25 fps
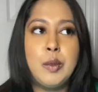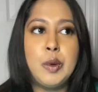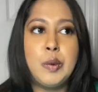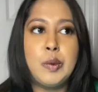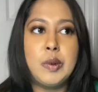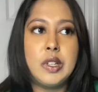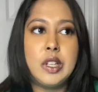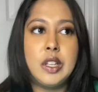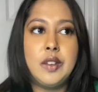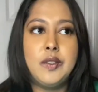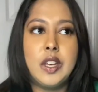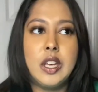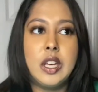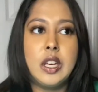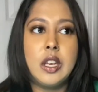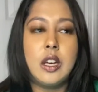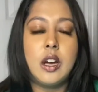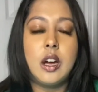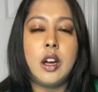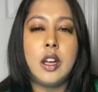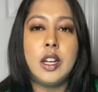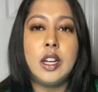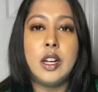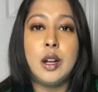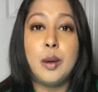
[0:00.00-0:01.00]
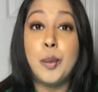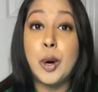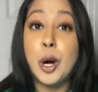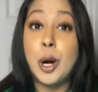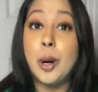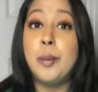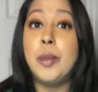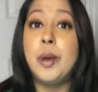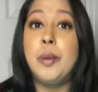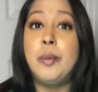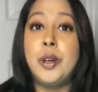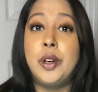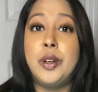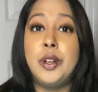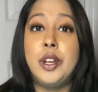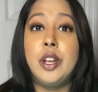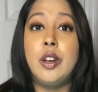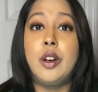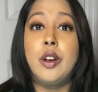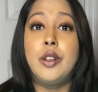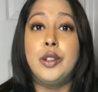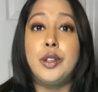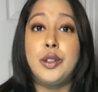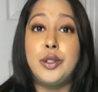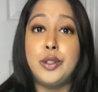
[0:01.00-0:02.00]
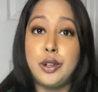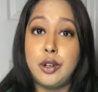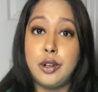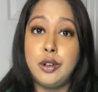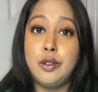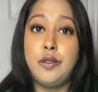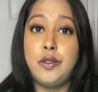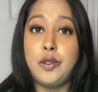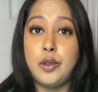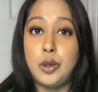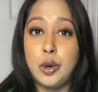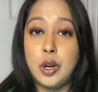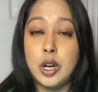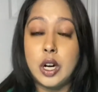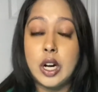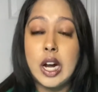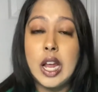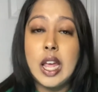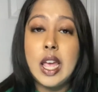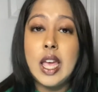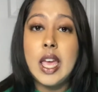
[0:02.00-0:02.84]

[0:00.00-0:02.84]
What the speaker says: We were living in an apartment building on the 3rd floor,